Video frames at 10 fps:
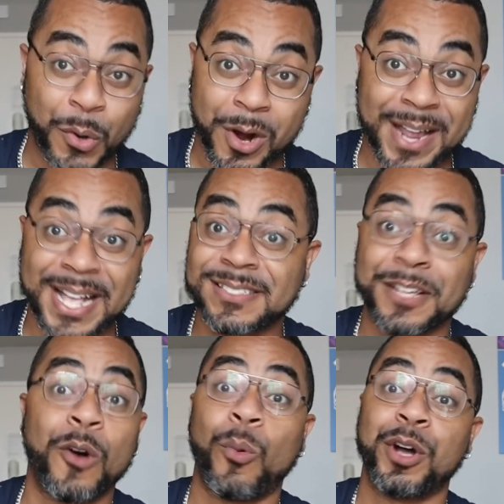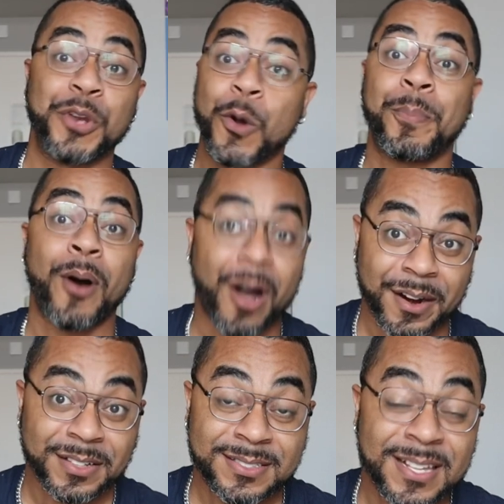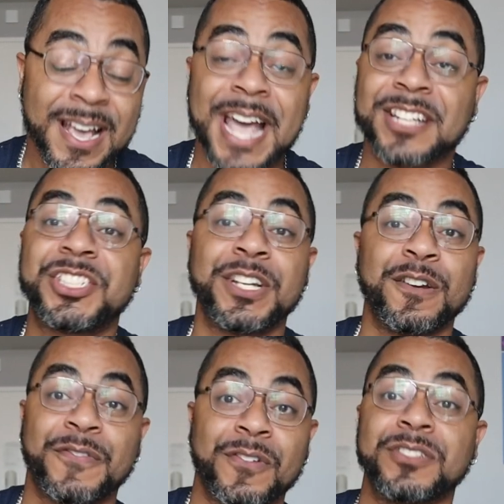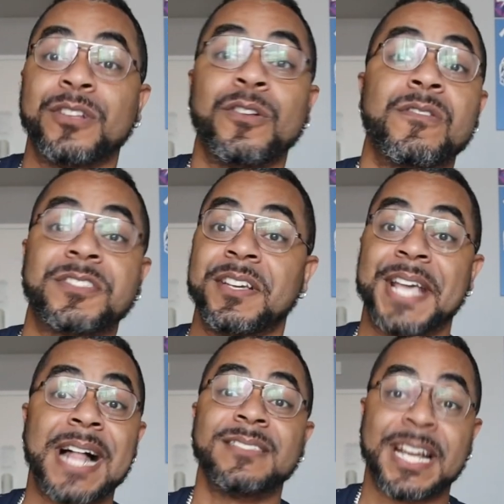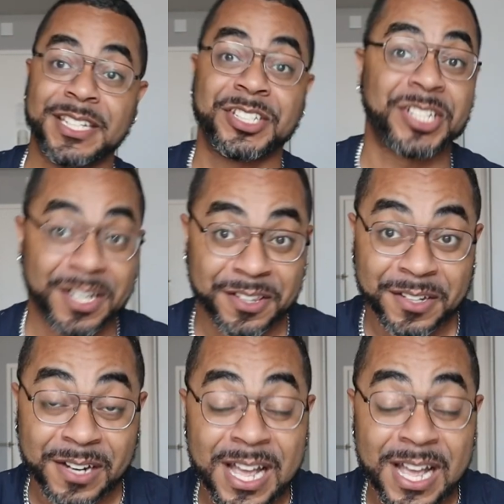I guess they don't want no parts as Jennifer and Dolores are yelling at each other.